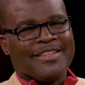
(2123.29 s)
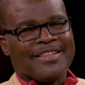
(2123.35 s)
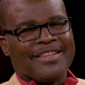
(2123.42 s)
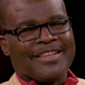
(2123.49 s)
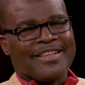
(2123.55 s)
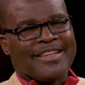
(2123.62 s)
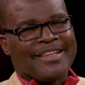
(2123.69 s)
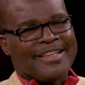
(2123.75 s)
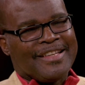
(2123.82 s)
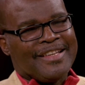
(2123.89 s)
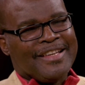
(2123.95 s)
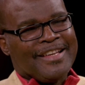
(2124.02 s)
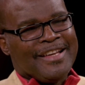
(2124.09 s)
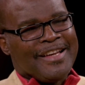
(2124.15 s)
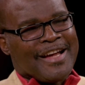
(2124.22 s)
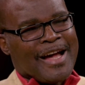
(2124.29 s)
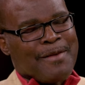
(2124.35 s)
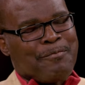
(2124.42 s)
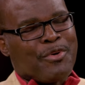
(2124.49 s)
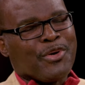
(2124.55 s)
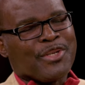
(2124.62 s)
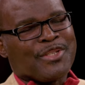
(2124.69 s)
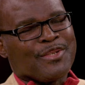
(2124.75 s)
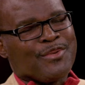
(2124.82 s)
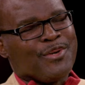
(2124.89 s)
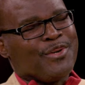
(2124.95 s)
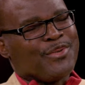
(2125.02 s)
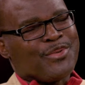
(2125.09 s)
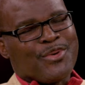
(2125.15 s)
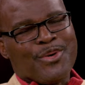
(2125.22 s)
uh, are appointed
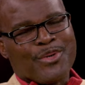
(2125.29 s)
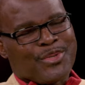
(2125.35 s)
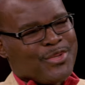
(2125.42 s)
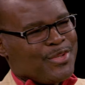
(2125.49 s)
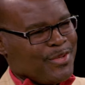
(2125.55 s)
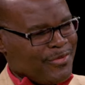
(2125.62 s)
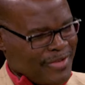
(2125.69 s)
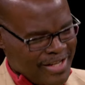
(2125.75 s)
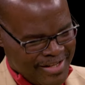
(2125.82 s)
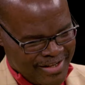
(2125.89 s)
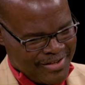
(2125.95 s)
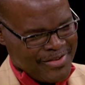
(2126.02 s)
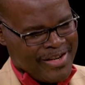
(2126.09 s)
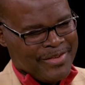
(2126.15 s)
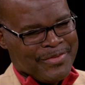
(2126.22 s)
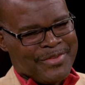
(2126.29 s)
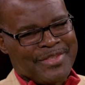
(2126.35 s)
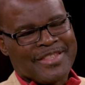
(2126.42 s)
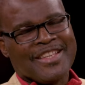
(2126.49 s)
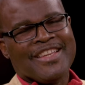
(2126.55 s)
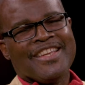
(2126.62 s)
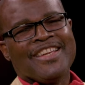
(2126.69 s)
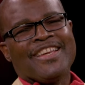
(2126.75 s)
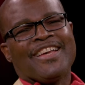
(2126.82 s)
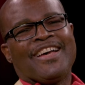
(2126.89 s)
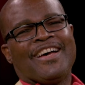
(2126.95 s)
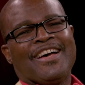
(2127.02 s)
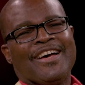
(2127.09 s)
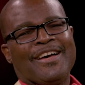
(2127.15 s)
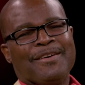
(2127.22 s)
on all sorts of other grounds, mm.
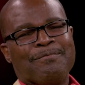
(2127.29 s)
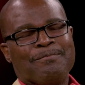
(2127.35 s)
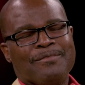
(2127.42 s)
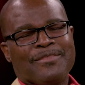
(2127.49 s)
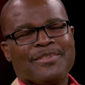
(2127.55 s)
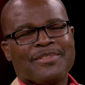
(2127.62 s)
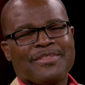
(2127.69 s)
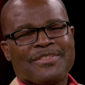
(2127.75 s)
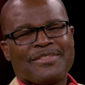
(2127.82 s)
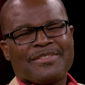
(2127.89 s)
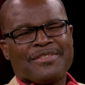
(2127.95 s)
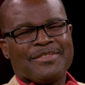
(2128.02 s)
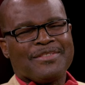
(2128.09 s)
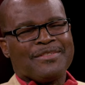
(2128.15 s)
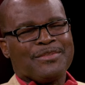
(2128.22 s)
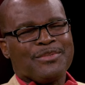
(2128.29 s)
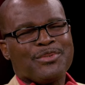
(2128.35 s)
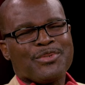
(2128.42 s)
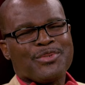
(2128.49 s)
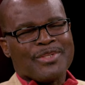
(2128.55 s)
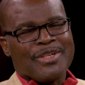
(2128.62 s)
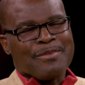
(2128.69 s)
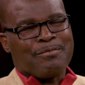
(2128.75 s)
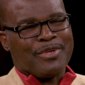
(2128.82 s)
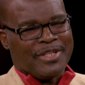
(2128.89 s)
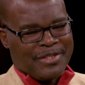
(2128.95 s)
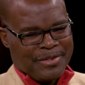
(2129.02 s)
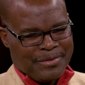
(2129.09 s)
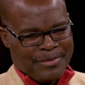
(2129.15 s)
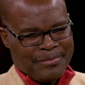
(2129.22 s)
um, usually
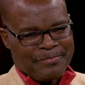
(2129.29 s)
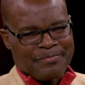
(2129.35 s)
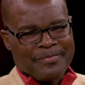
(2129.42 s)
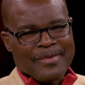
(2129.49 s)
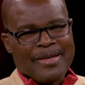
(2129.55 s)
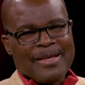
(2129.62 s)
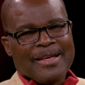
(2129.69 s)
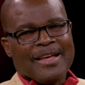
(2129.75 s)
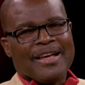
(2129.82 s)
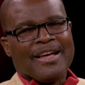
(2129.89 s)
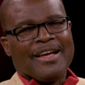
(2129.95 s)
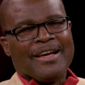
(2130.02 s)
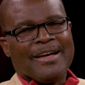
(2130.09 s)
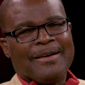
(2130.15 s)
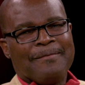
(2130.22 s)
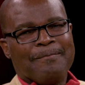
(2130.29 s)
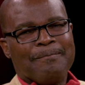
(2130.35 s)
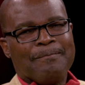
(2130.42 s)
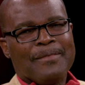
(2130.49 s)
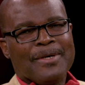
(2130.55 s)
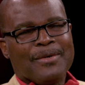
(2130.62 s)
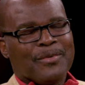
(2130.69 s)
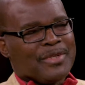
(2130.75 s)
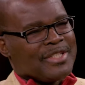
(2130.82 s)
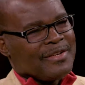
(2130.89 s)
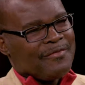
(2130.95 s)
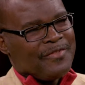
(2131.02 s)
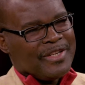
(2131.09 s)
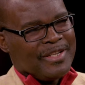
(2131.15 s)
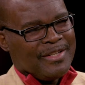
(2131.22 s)
political, hmm. um, which have
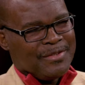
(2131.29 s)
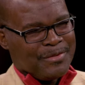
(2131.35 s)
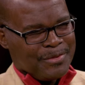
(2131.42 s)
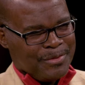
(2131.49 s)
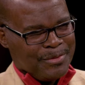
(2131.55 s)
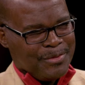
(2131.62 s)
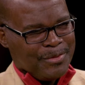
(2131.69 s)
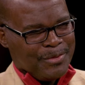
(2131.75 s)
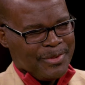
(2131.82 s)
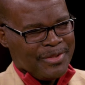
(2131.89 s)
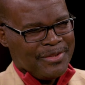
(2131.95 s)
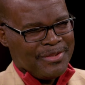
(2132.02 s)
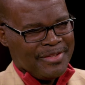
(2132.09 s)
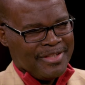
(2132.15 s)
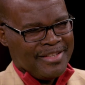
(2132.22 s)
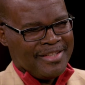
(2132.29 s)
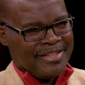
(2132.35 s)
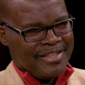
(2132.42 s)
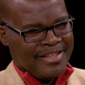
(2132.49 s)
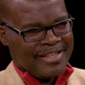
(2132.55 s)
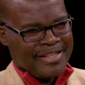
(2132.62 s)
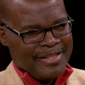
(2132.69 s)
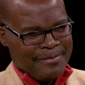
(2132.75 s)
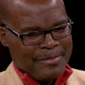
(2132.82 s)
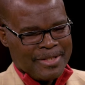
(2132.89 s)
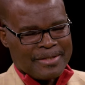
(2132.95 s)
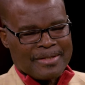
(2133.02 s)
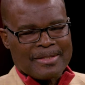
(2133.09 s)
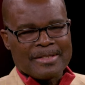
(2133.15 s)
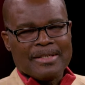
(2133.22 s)
very little to do with uh,
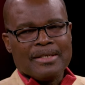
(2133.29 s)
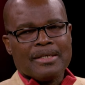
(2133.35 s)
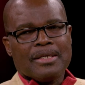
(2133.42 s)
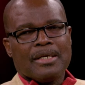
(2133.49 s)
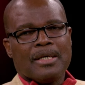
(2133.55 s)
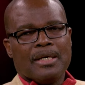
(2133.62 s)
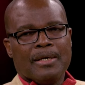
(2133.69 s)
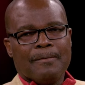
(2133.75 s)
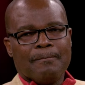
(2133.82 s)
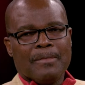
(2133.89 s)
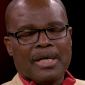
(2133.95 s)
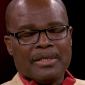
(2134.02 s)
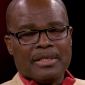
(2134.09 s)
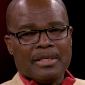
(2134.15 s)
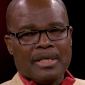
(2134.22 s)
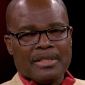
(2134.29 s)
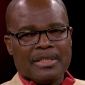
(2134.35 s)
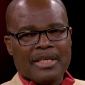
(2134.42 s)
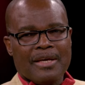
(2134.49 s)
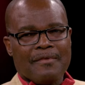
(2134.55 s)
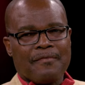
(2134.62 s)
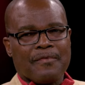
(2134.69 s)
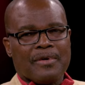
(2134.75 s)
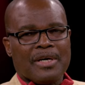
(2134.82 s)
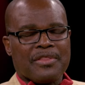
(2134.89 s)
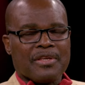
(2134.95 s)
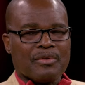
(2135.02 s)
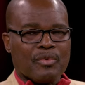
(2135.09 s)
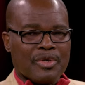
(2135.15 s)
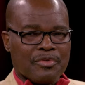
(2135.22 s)
academics. Um, and, and therefore, I
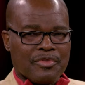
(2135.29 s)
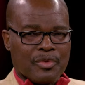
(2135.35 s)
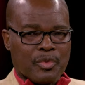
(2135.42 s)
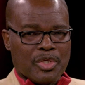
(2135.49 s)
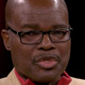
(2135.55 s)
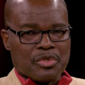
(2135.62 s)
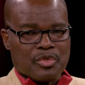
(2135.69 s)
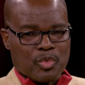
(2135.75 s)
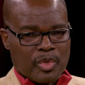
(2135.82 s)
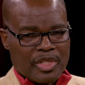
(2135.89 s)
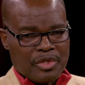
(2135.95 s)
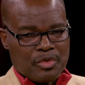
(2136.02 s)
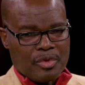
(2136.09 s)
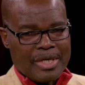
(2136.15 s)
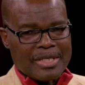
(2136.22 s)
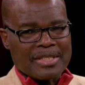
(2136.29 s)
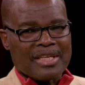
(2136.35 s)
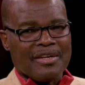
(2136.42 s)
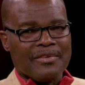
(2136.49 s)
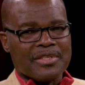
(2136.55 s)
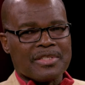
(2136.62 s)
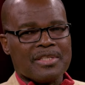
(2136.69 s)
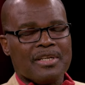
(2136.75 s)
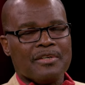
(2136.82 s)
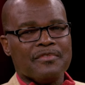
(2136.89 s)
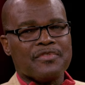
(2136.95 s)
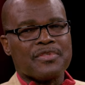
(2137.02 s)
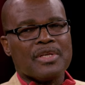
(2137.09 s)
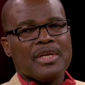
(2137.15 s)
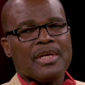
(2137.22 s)
think one of the questions we need to ask
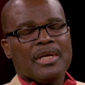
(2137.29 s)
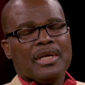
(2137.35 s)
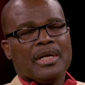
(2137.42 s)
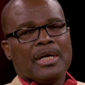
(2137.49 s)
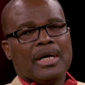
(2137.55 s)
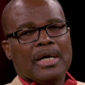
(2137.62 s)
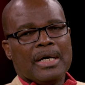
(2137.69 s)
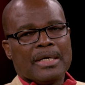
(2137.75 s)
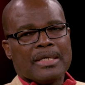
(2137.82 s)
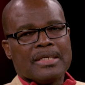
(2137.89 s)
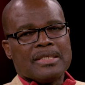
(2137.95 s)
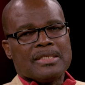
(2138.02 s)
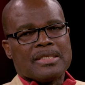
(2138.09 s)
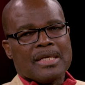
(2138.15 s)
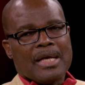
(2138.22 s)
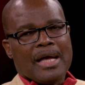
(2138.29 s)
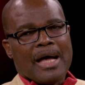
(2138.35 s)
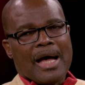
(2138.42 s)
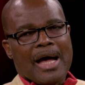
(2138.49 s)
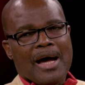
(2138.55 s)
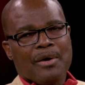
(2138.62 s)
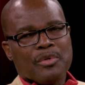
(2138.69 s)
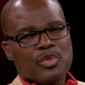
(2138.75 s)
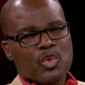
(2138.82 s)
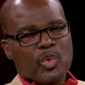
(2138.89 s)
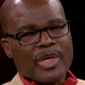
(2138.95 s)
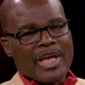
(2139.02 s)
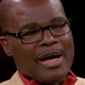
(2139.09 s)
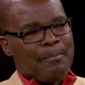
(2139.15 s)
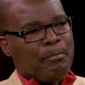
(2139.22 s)
ourselves uh, is how do
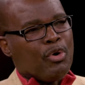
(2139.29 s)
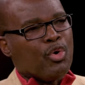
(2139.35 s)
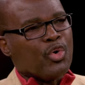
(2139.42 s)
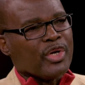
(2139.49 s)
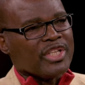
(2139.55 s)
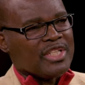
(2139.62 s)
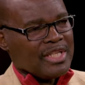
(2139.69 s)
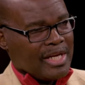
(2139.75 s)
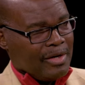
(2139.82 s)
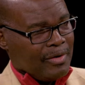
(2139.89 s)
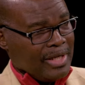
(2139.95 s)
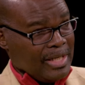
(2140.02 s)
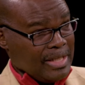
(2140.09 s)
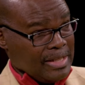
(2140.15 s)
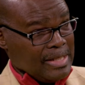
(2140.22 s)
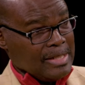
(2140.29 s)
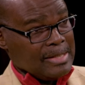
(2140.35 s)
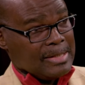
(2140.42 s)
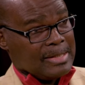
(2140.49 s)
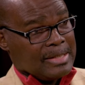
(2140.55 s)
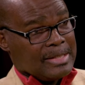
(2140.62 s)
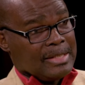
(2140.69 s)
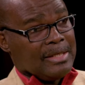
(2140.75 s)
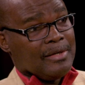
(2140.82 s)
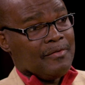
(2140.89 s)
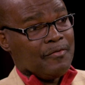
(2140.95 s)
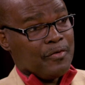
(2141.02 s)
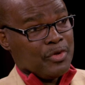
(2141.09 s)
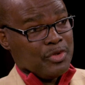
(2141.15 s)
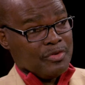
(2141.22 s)
we appoint our leaders mm-hmm.
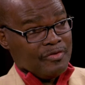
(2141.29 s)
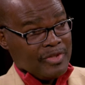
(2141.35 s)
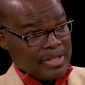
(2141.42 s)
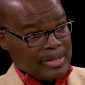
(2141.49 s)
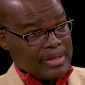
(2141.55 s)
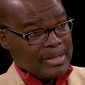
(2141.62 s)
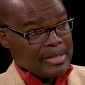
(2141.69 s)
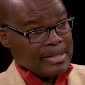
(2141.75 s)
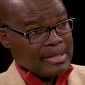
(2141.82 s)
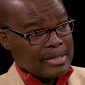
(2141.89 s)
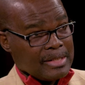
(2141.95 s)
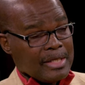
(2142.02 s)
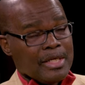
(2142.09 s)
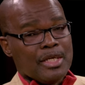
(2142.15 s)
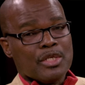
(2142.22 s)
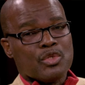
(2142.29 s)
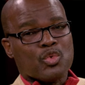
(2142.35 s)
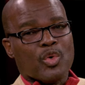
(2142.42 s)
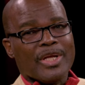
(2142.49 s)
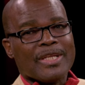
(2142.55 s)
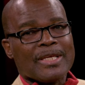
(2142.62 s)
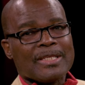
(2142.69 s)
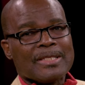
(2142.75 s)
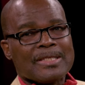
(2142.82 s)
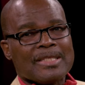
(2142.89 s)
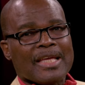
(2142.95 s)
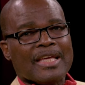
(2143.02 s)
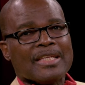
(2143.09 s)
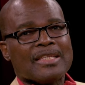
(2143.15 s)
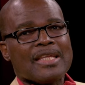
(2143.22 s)
for universities? To what
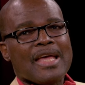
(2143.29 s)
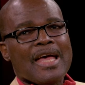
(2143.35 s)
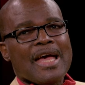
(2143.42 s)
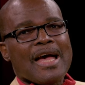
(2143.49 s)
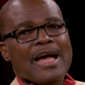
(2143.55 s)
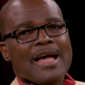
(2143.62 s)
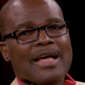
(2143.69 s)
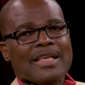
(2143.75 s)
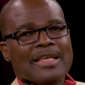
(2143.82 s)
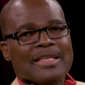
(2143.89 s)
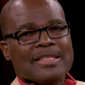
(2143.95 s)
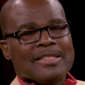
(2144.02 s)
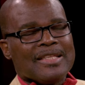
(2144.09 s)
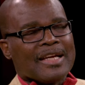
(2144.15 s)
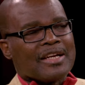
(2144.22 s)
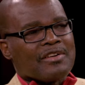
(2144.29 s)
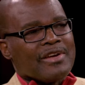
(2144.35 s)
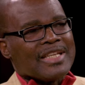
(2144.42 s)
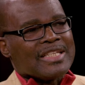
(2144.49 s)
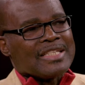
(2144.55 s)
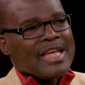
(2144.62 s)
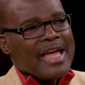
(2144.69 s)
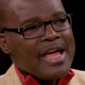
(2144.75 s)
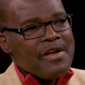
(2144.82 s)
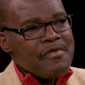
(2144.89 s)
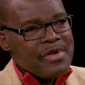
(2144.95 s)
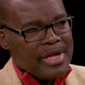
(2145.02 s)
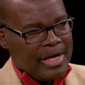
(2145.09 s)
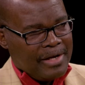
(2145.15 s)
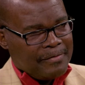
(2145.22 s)
extent is the
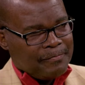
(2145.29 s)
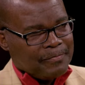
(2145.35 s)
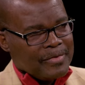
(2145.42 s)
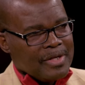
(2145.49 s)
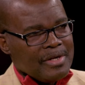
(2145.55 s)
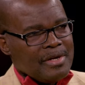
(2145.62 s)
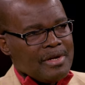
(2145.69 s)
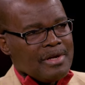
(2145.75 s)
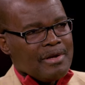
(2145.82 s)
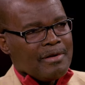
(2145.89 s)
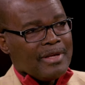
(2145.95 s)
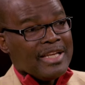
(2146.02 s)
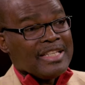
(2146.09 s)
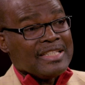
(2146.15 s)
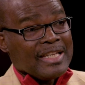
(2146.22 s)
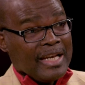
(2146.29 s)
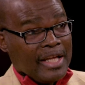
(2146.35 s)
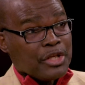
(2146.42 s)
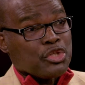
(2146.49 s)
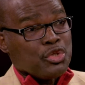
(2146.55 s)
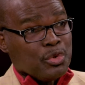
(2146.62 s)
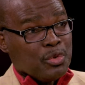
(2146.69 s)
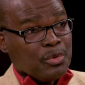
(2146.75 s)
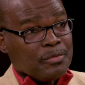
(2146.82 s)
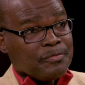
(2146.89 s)
criteria mm. intellectual